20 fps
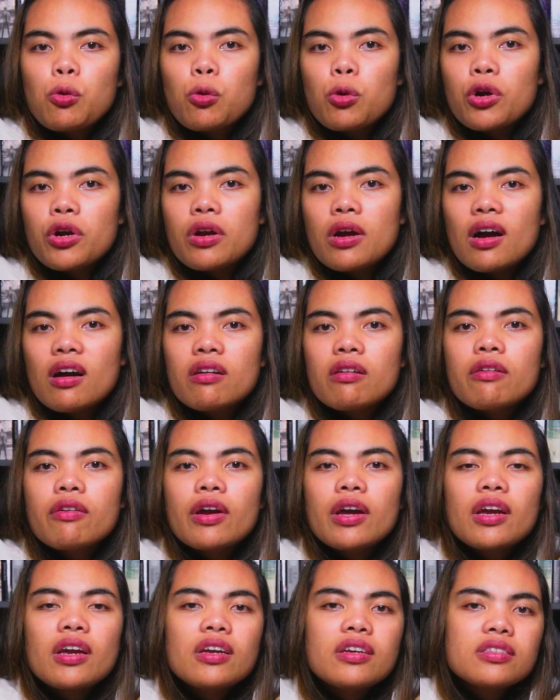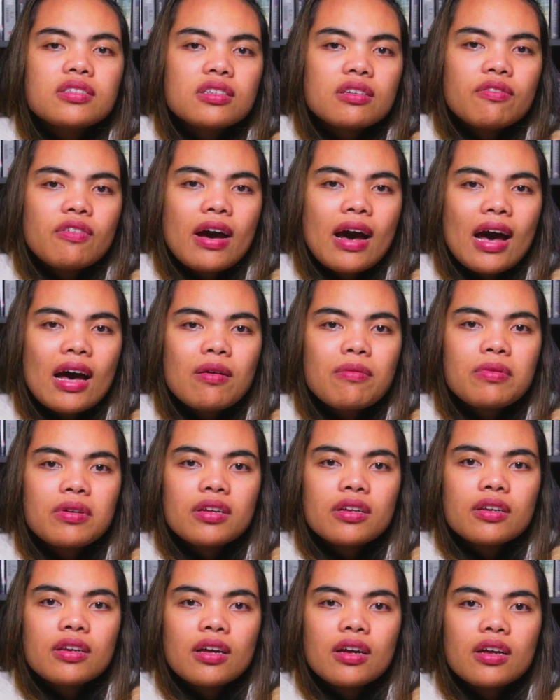or a creative
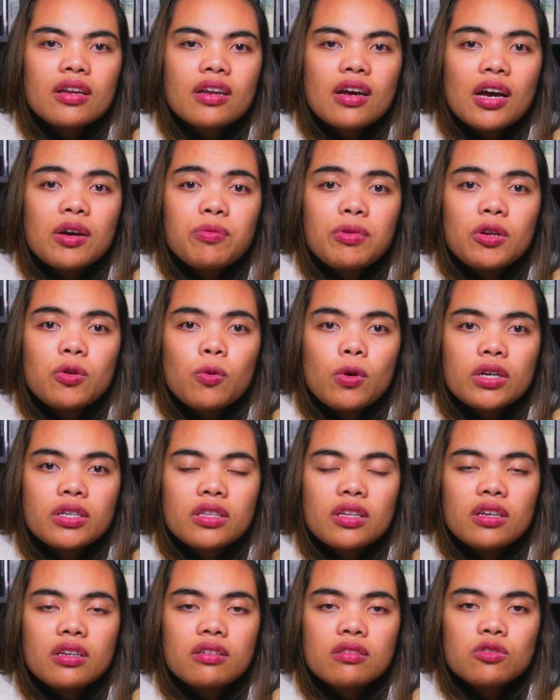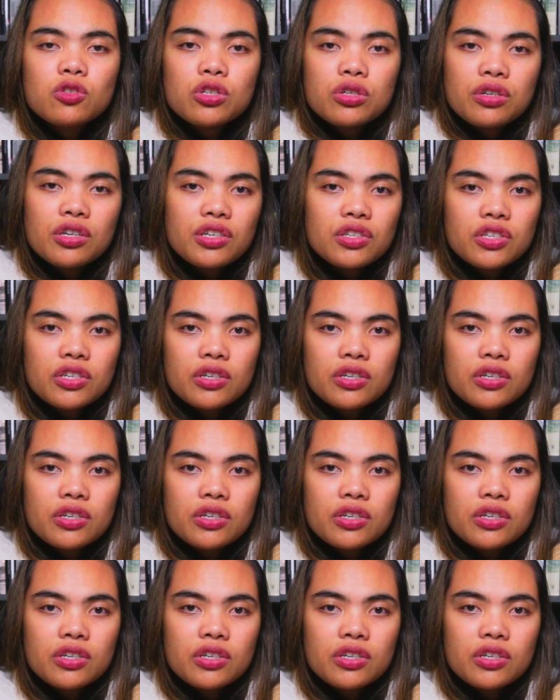habit that I've been wanting to